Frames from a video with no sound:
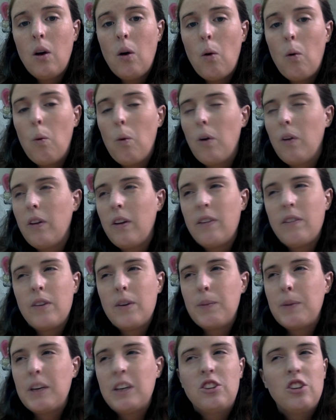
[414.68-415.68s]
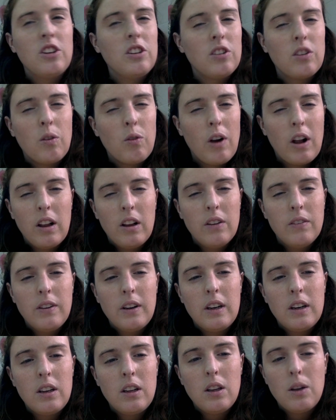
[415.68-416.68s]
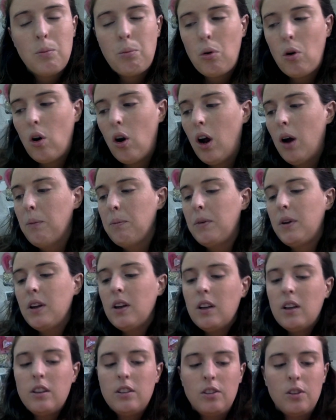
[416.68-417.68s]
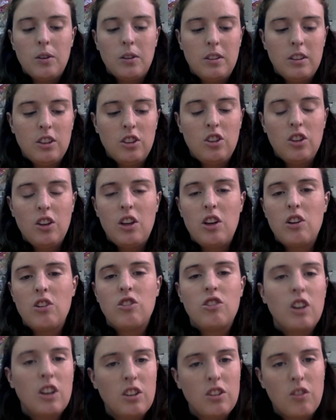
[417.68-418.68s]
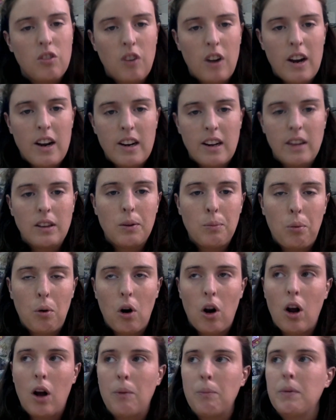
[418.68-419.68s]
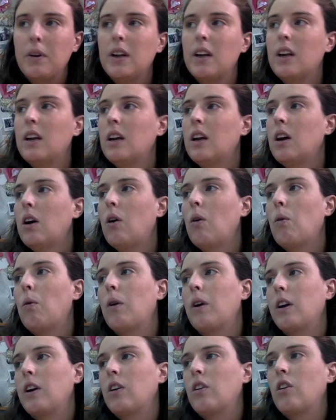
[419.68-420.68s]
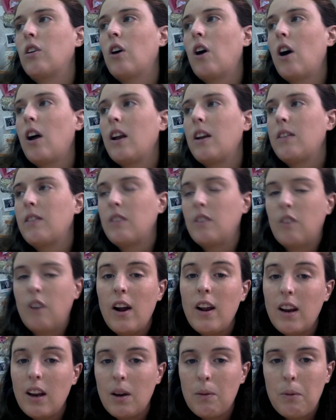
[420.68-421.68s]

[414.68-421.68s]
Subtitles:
or the information is irrelevant to the prompt. So essentially you're just writing the prompt, or you're not even writing